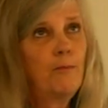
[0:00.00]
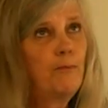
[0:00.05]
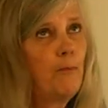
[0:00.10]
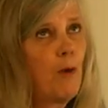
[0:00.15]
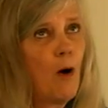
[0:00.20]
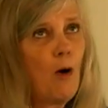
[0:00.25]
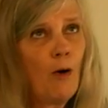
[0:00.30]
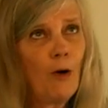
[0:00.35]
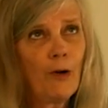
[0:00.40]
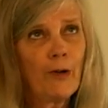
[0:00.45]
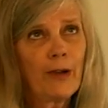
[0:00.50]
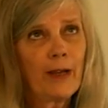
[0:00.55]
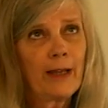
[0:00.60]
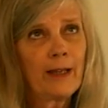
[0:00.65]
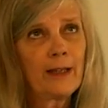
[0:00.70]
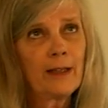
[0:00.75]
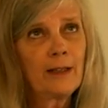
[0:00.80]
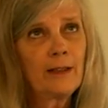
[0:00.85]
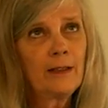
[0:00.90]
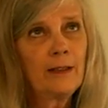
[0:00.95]

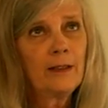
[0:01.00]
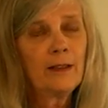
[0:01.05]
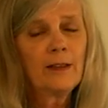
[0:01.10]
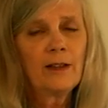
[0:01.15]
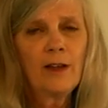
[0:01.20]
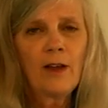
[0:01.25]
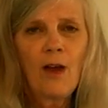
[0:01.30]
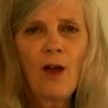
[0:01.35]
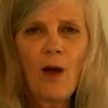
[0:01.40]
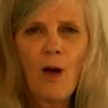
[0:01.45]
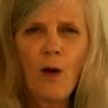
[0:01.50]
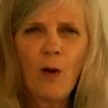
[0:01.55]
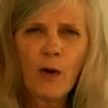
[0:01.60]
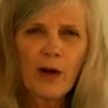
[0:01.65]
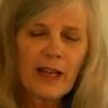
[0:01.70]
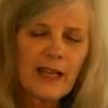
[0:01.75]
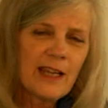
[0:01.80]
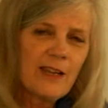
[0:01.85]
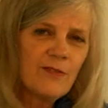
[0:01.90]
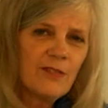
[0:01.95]
boring or
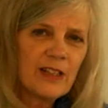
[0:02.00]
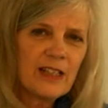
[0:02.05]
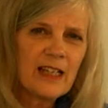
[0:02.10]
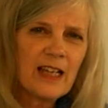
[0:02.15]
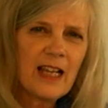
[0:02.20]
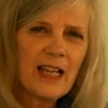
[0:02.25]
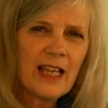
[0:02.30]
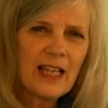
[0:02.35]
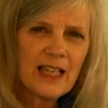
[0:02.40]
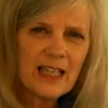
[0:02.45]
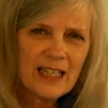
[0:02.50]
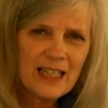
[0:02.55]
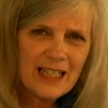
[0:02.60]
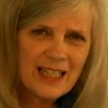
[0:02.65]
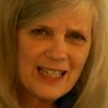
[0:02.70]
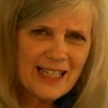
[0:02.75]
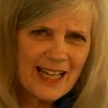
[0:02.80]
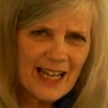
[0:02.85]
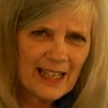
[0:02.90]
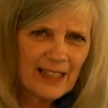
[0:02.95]
even
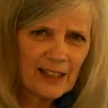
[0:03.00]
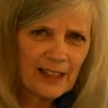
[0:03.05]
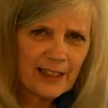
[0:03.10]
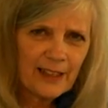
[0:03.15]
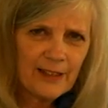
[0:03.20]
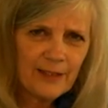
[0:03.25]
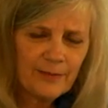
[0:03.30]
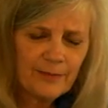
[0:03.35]
deadly?